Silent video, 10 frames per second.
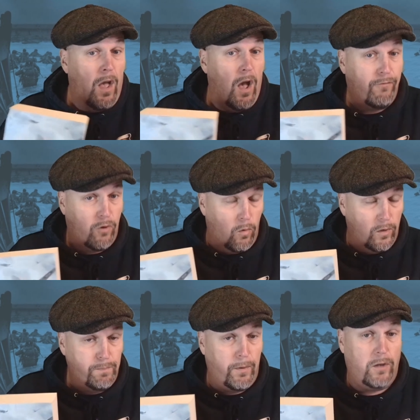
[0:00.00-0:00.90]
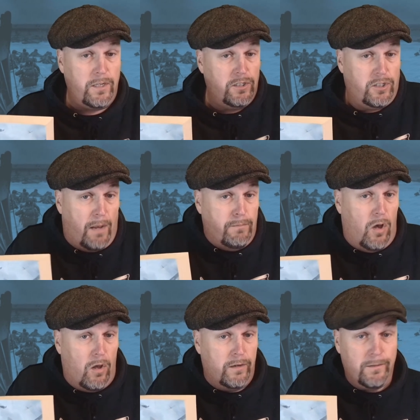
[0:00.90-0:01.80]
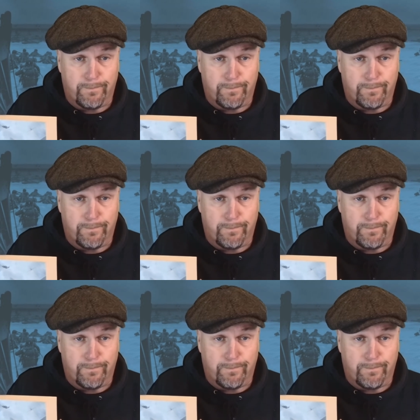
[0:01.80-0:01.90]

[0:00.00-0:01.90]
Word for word: Of course, because it's James Holland,